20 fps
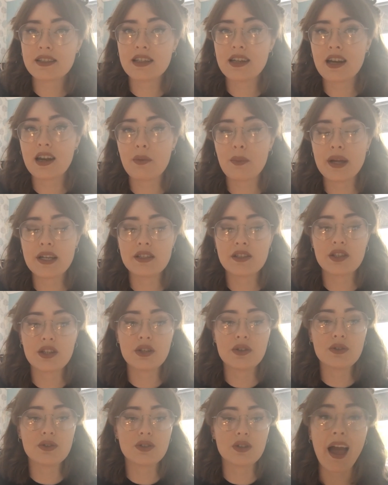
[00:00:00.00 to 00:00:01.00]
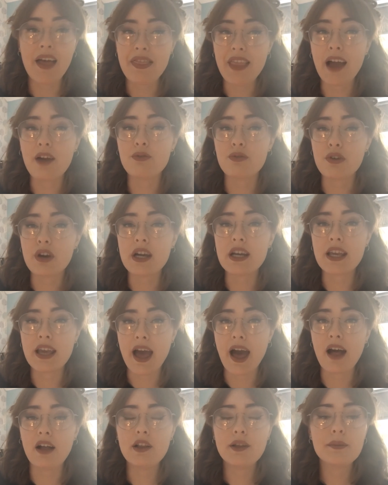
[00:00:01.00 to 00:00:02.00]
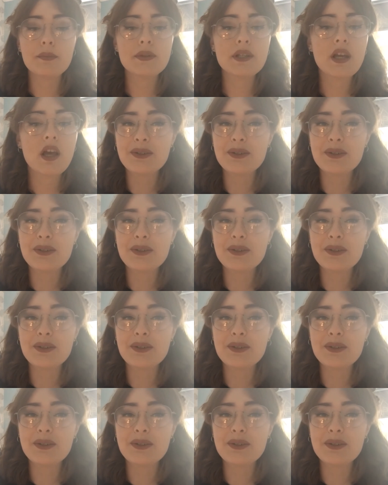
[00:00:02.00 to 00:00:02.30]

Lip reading: that I went to, and that really helped.